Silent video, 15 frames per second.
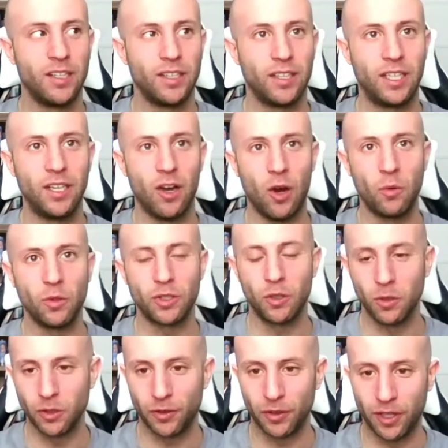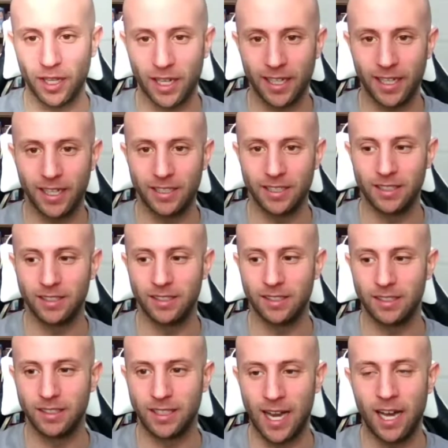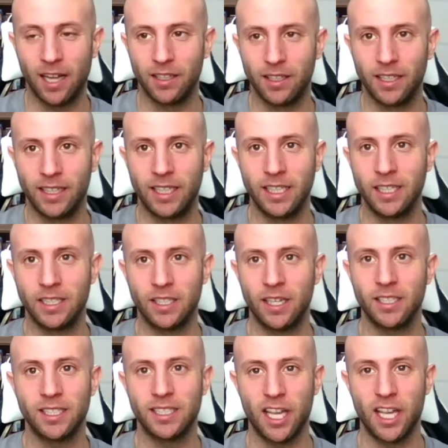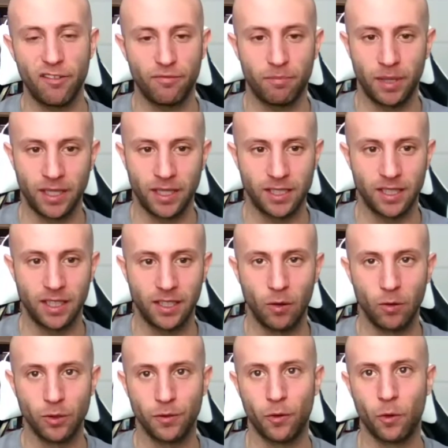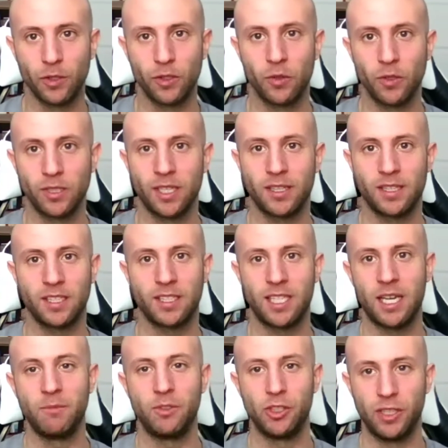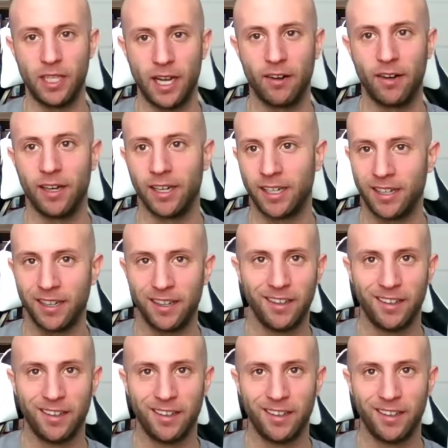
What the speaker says: he always goes for the high-end talent. It's not safe picks that he goes for. So it's not the same generic,